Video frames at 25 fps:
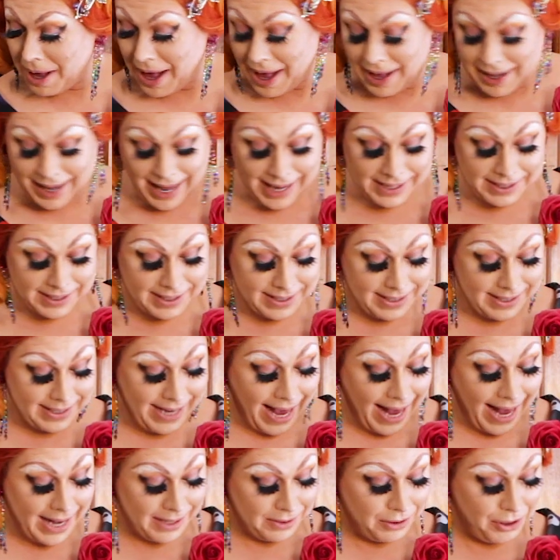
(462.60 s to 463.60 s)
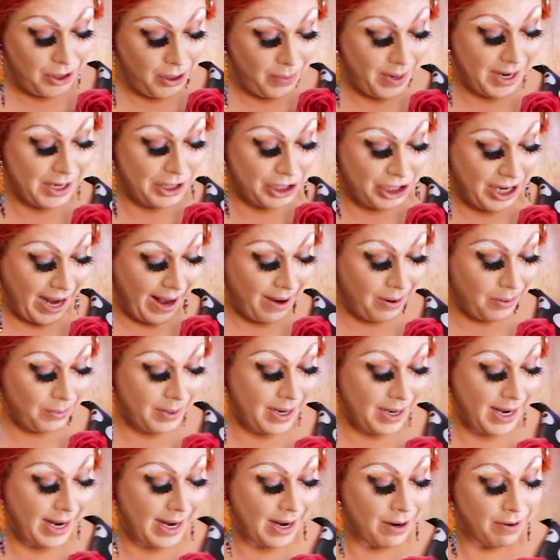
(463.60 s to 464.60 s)
let's get to it, shall
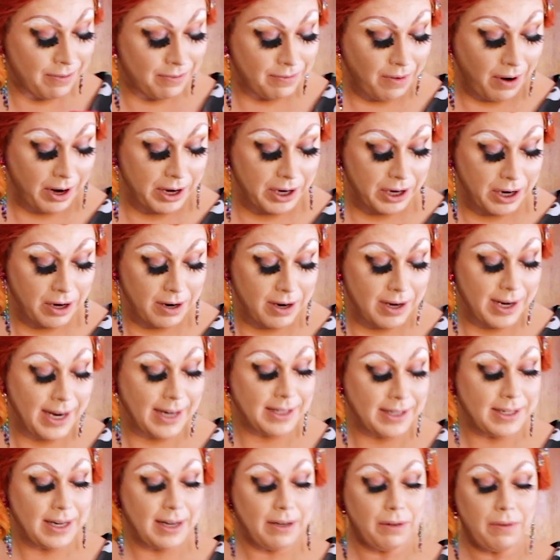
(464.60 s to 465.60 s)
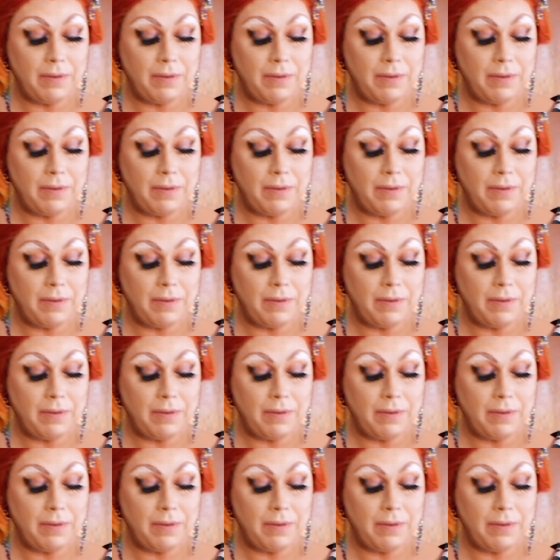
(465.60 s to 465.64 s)
we? Right, you're going to need a little